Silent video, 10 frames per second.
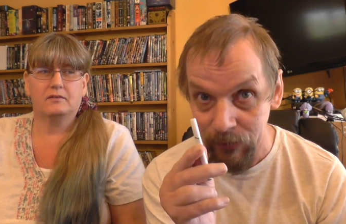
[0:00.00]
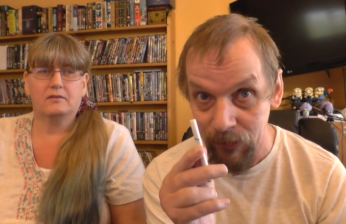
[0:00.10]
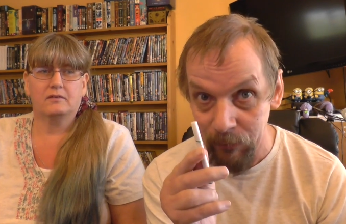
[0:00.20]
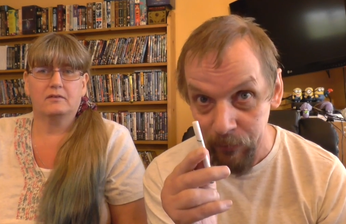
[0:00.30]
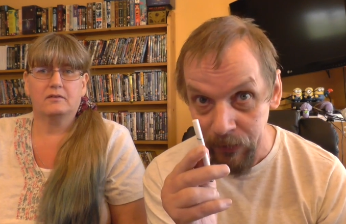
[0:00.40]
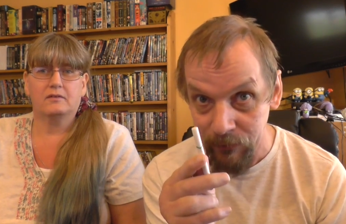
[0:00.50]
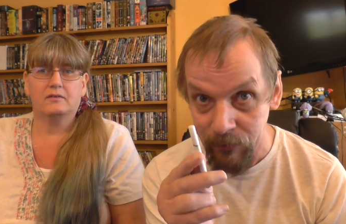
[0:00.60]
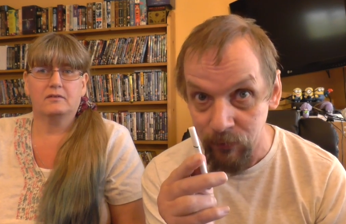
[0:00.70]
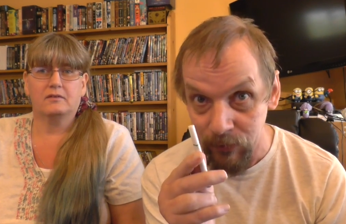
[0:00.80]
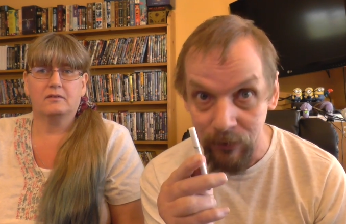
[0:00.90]
Speaker 1: great big
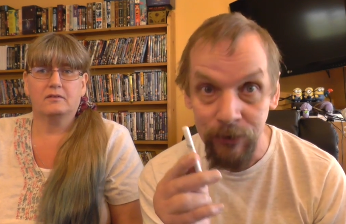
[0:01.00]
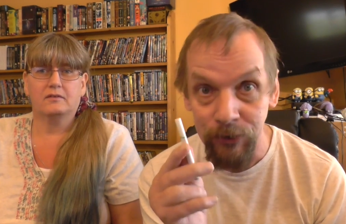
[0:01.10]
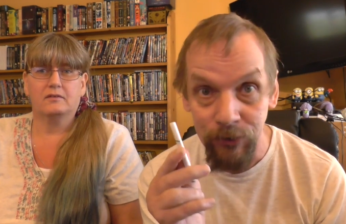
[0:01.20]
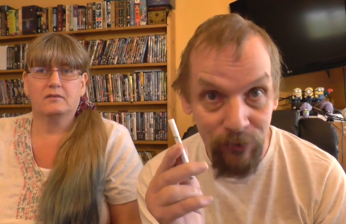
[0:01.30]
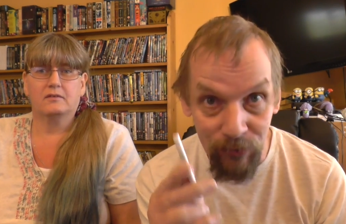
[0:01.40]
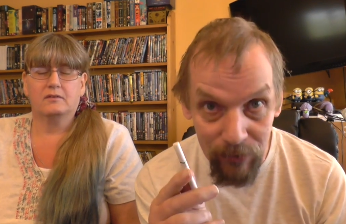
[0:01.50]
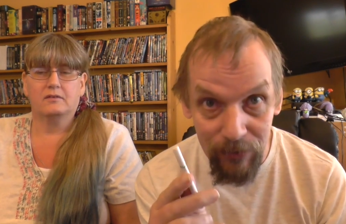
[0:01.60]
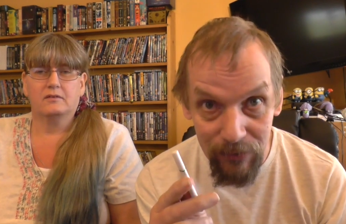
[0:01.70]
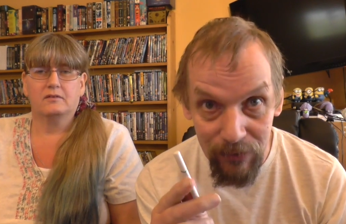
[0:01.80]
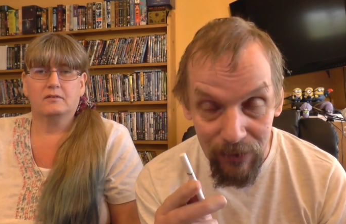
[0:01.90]
toke as I just took.
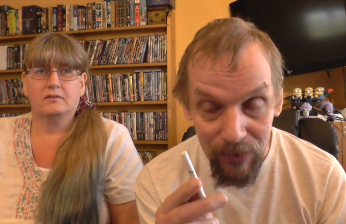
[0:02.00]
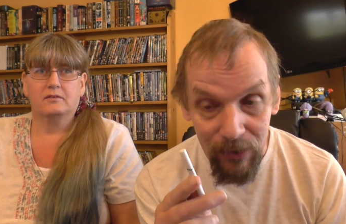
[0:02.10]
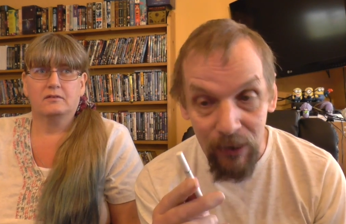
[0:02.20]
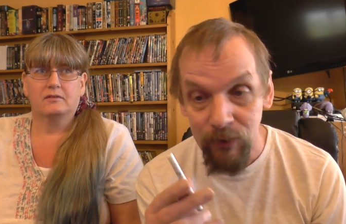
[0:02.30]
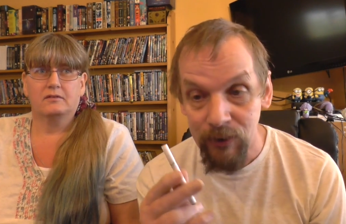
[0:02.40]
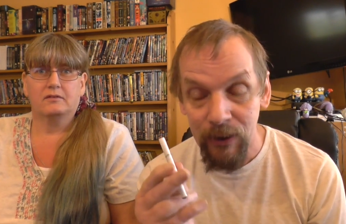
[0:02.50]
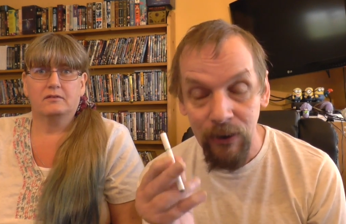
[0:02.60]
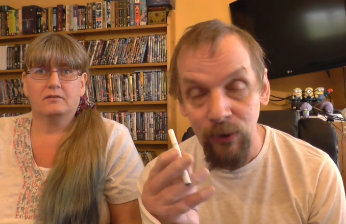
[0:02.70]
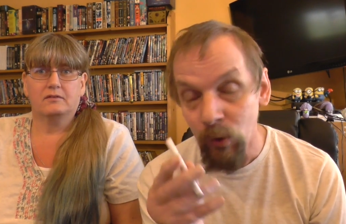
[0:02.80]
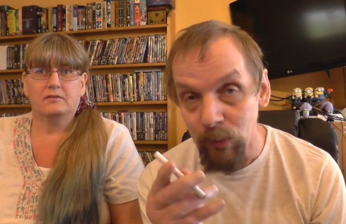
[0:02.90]
If you
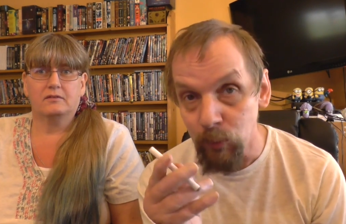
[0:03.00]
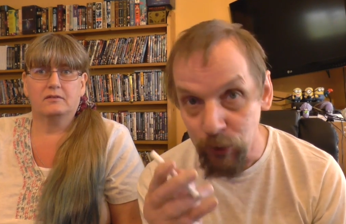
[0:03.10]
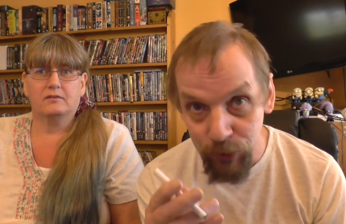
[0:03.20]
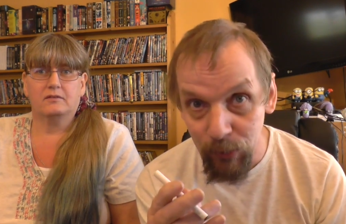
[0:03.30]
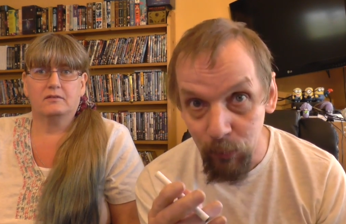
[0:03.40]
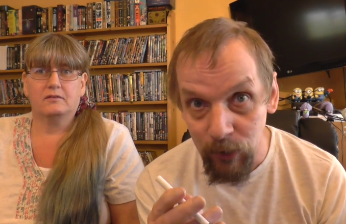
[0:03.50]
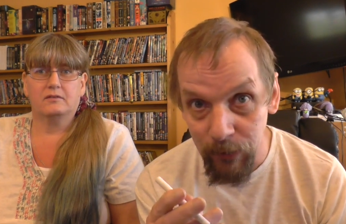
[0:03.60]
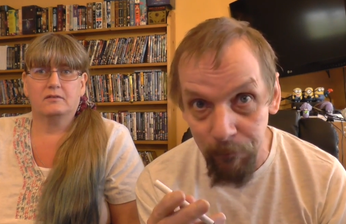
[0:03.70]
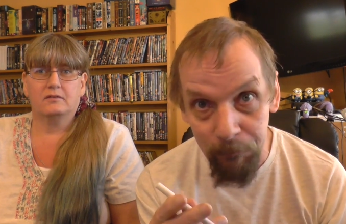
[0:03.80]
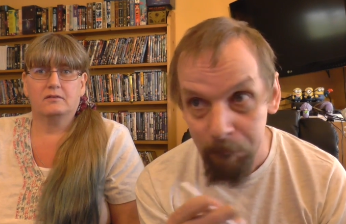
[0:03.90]
take a normal short
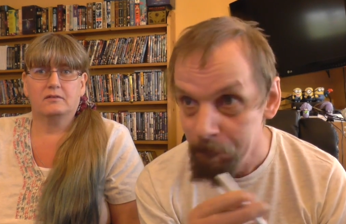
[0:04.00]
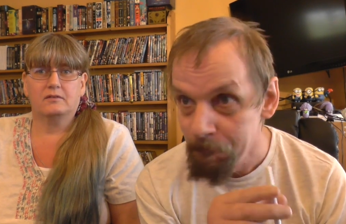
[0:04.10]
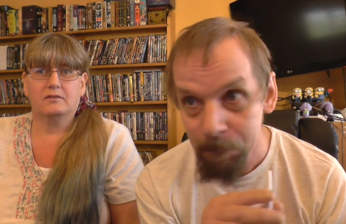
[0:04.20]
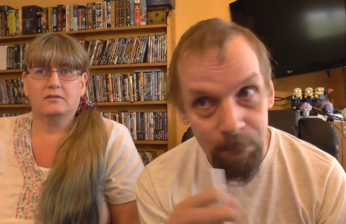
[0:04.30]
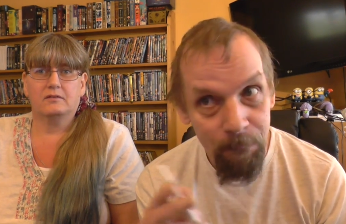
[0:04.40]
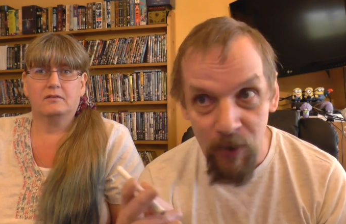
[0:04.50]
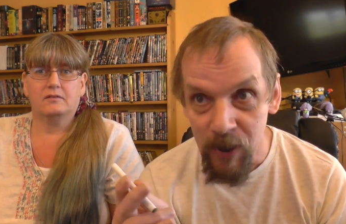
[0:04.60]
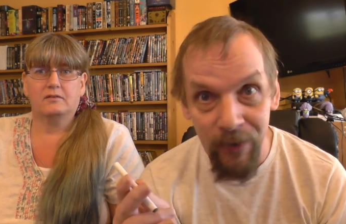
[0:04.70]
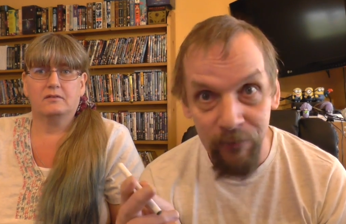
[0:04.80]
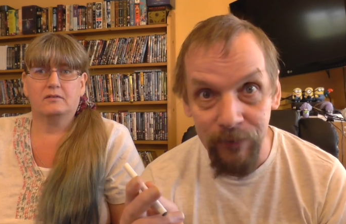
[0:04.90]
one,
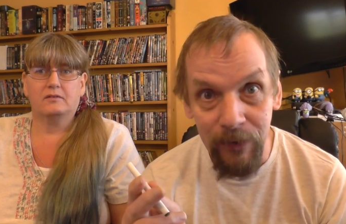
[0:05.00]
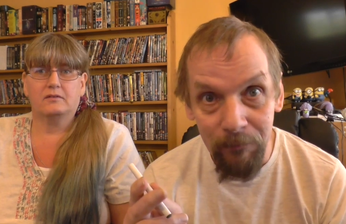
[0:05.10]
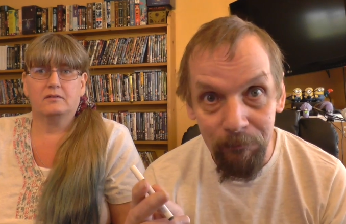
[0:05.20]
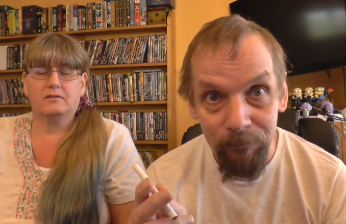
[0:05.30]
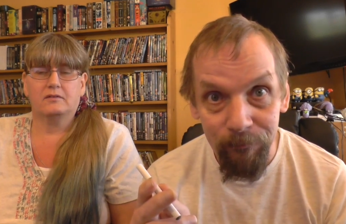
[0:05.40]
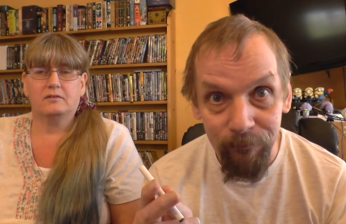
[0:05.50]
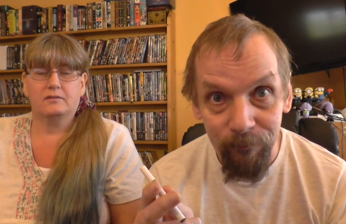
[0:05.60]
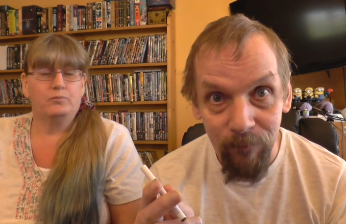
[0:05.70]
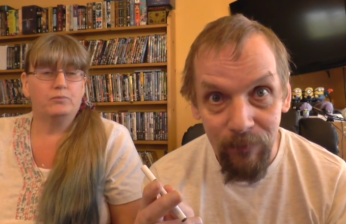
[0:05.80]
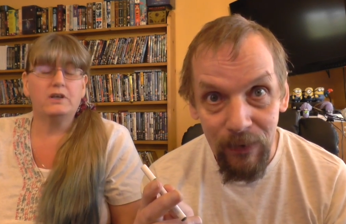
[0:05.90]
nothing.
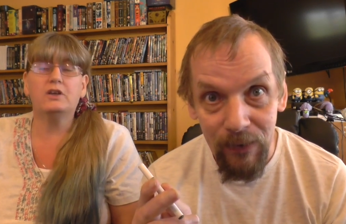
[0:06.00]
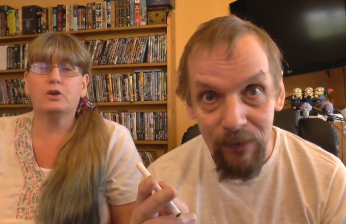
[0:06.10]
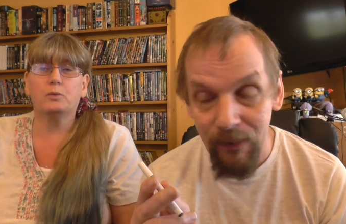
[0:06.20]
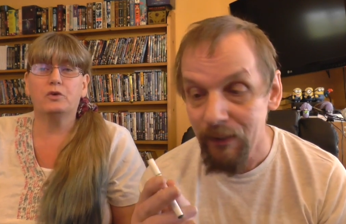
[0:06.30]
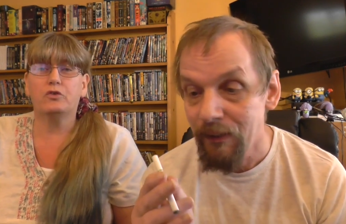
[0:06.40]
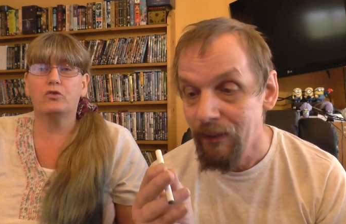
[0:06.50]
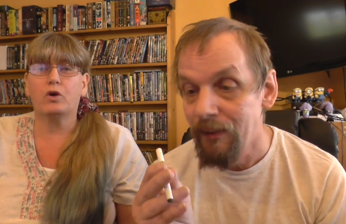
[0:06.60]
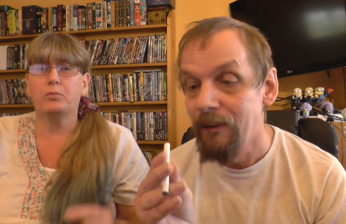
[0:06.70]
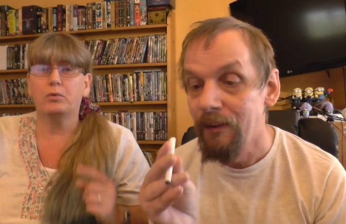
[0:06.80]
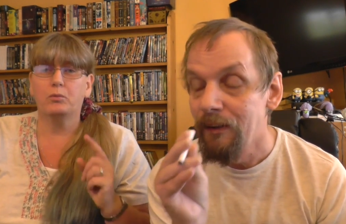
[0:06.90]
Speaker 2: In other words,
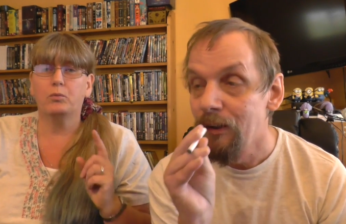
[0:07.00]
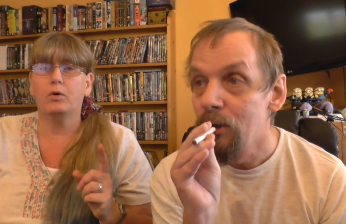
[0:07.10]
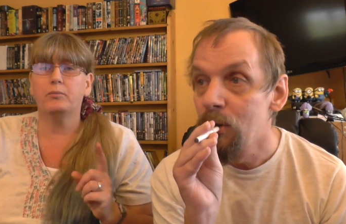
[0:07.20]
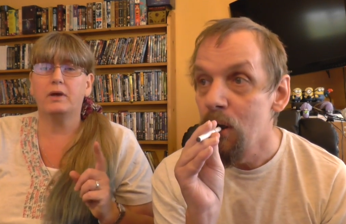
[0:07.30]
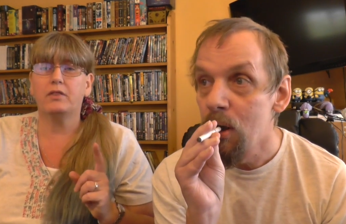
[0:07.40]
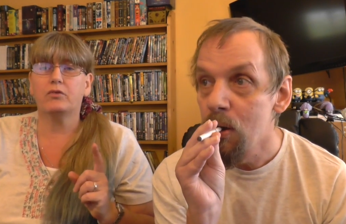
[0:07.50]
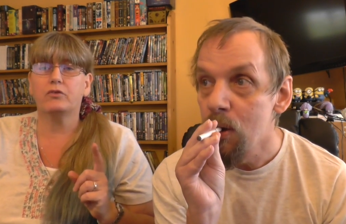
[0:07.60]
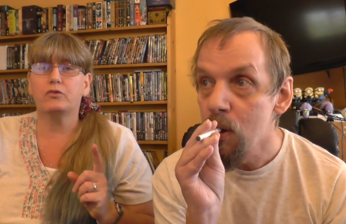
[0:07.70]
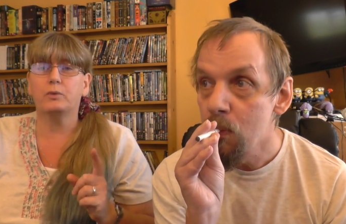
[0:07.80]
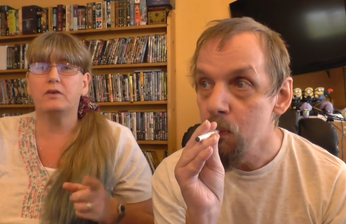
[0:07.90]
drop one
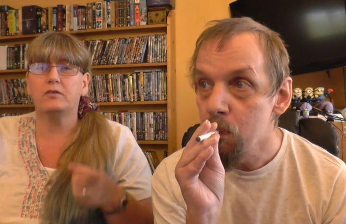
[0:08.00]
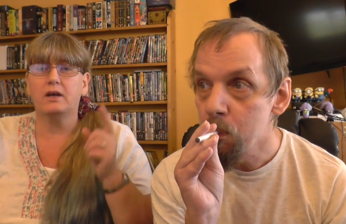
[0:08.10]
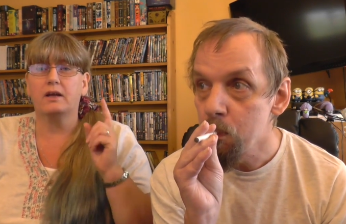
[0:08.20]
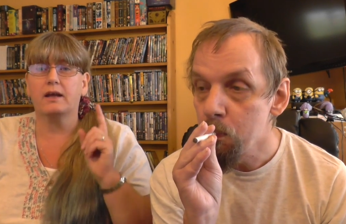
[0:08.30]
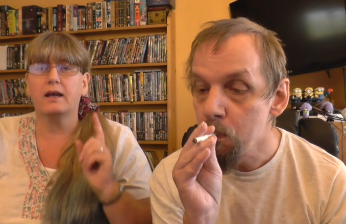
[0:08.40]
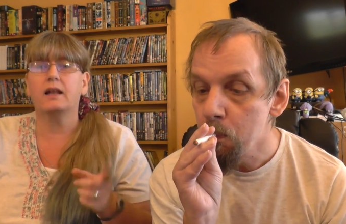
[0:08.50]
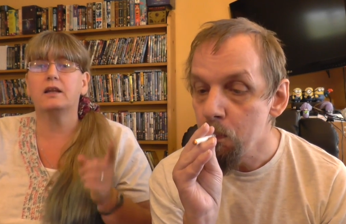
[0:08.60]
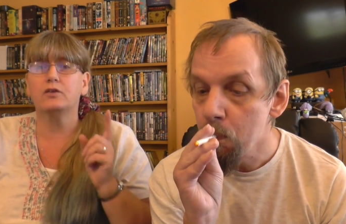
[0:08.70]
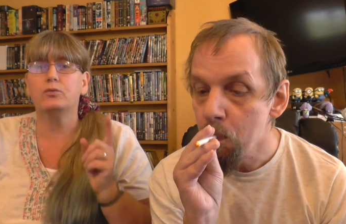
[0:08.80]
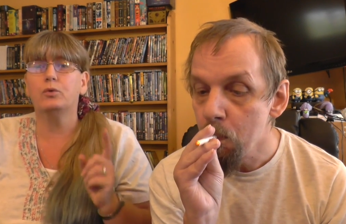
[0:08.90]
menthol sweet in a
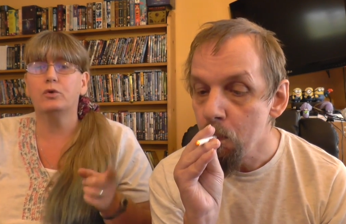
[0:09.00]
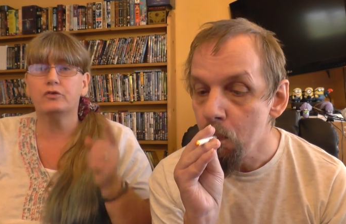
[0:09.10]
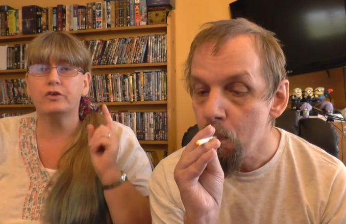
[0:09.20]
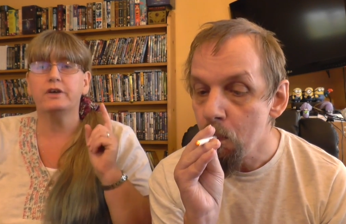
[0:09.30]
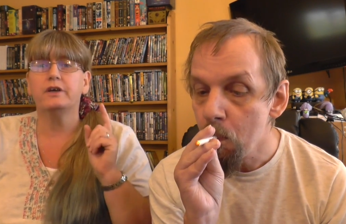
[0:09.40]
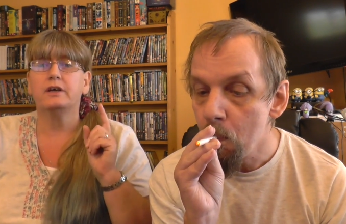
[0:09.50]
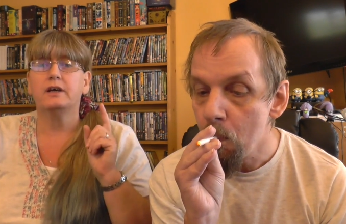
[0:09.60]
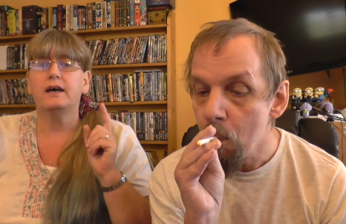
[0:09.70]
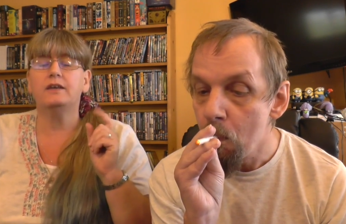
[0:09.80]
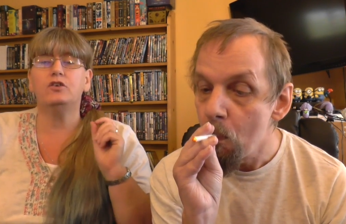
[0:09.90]
gallon of water
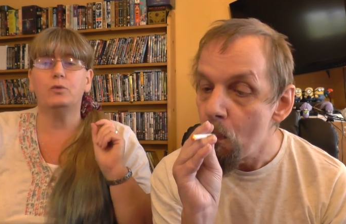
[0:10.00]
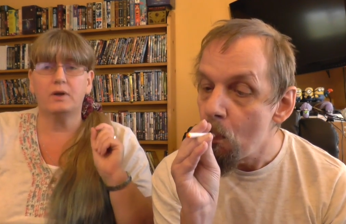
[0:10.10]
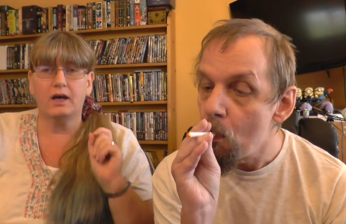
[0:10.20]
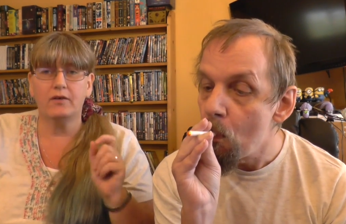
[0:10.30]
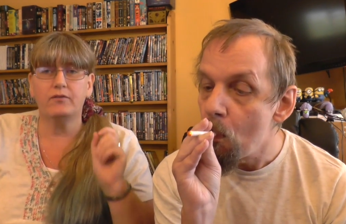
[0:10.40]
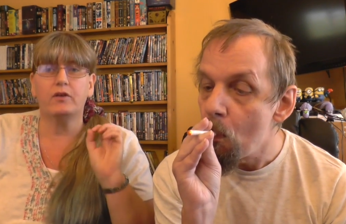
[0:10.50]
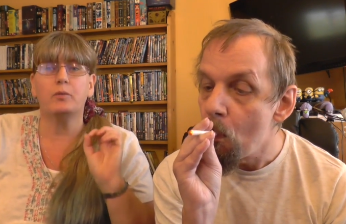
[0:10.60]
and you would have the